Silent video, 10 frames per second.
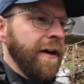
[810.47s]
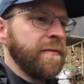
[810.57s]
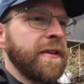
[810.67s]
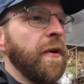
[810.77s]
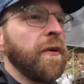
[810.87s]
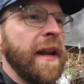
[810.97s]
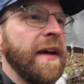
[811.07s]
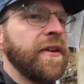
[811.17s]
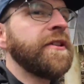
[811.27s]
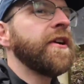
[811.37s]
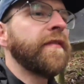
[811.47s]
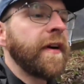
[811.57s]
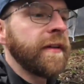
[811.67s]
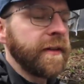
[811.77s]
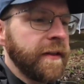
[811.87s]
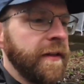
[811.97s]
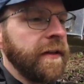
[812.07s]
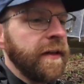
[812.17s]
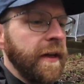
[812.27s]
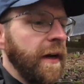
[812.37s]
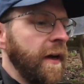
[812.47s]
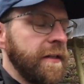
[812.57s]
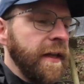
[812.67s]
I'm so glad I diverted. I